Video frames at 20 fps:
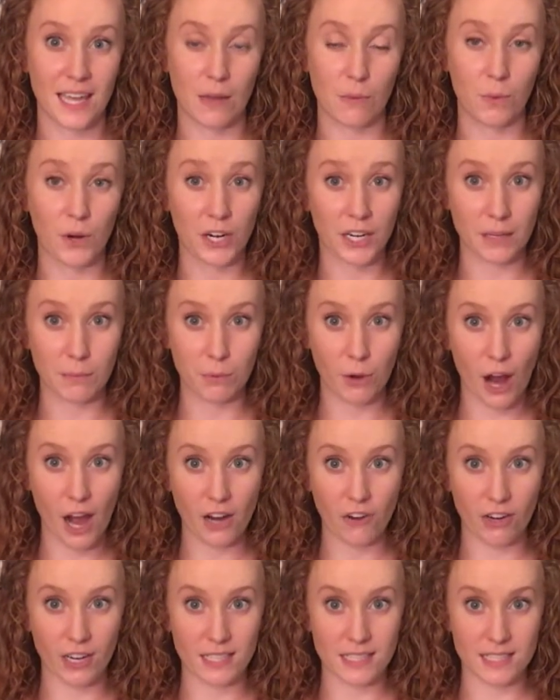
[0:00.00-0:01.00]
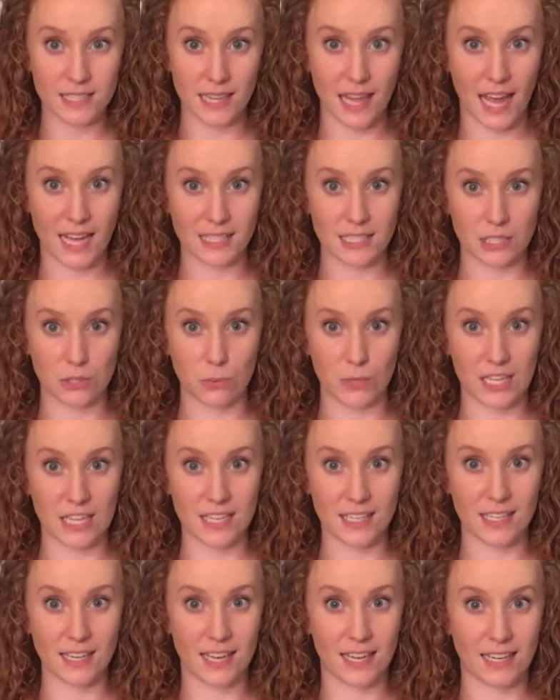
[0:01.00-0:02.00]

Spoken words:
a work in progress last week,